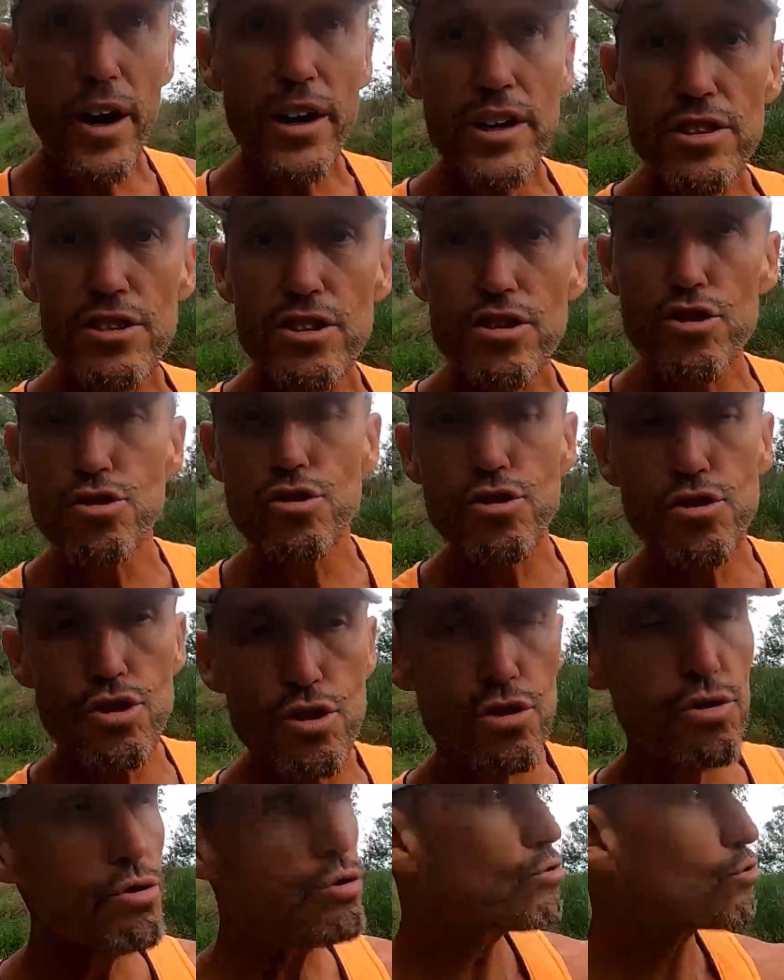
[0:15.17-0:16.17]
run in the new
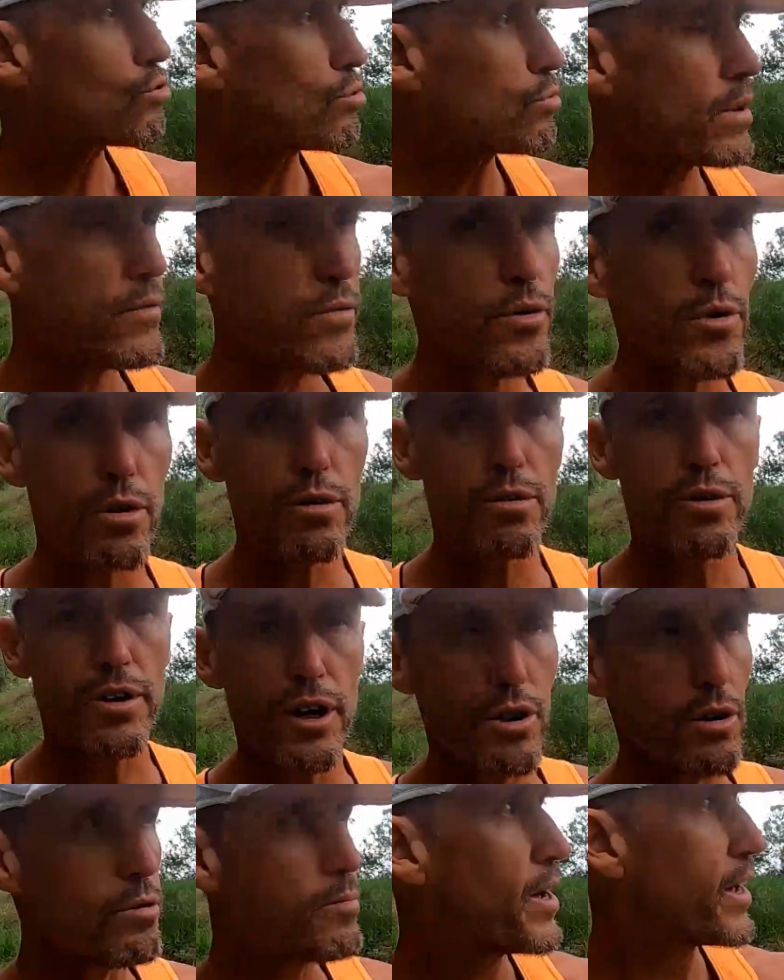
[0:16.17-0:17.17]
shoes or whether I'll
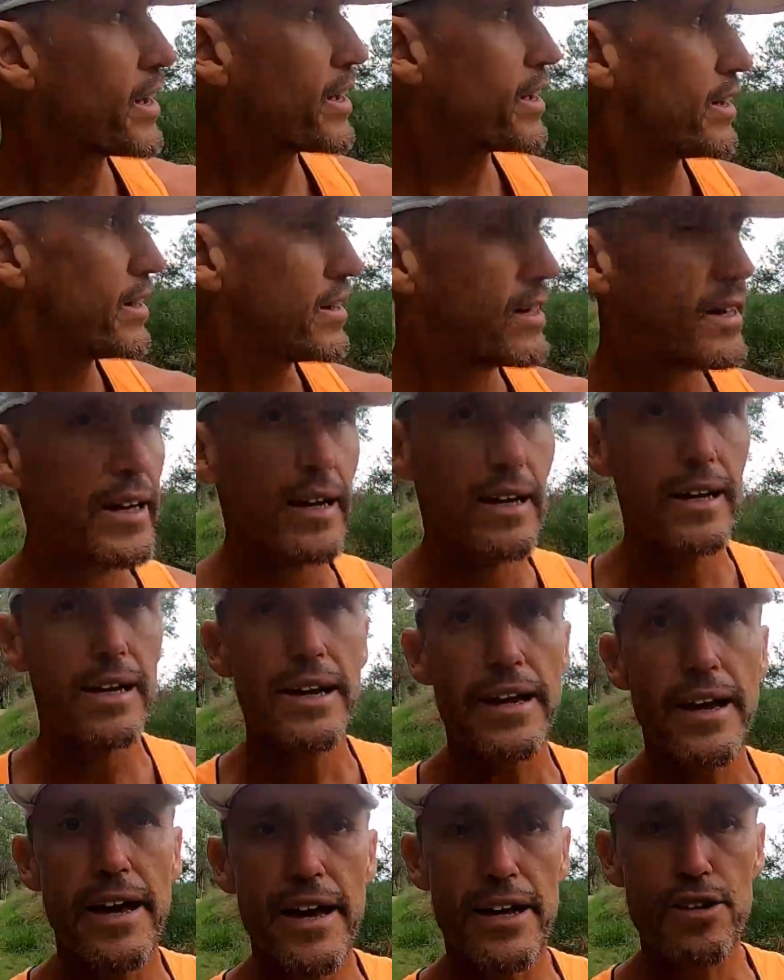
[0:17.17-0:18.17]
go back
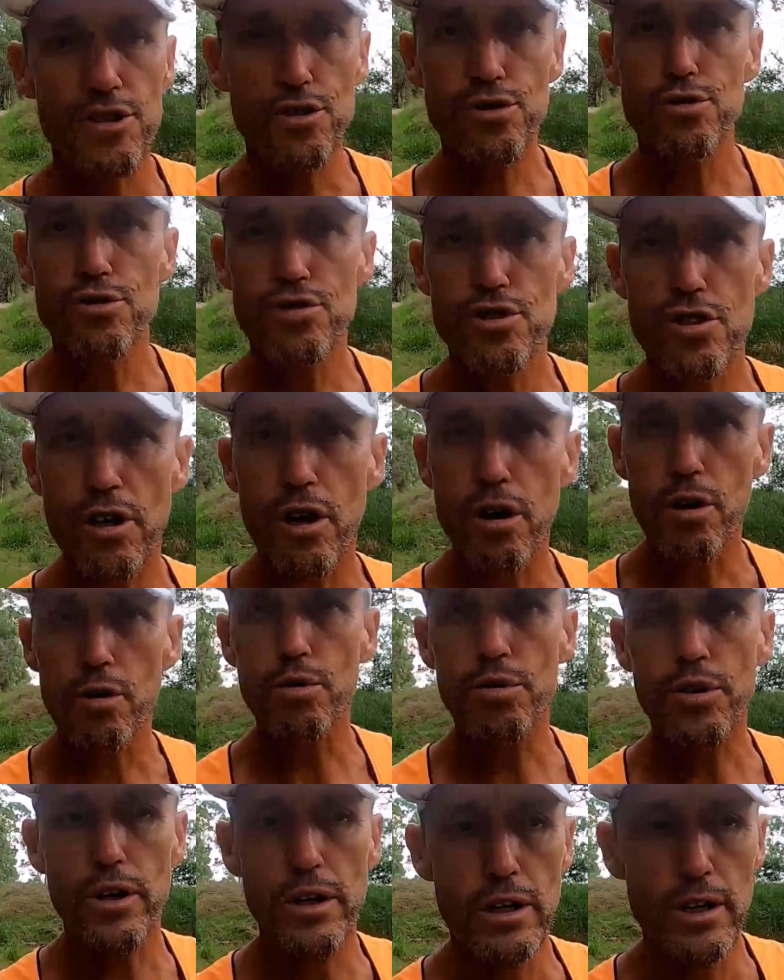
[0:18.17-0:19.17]
and use the
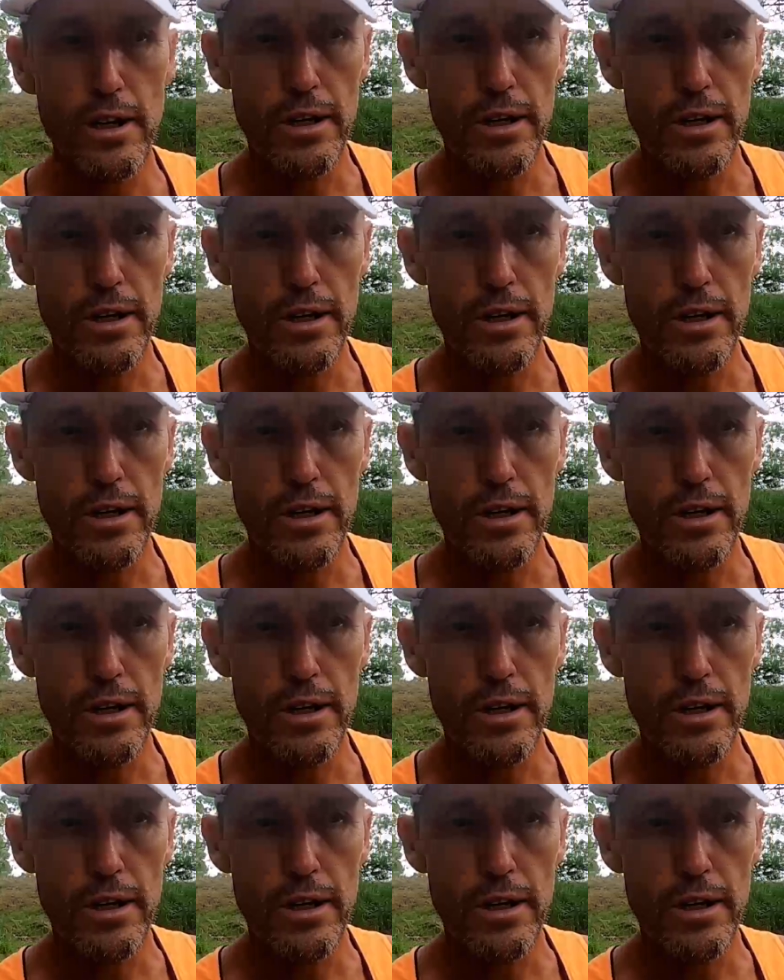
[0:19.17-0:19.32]
old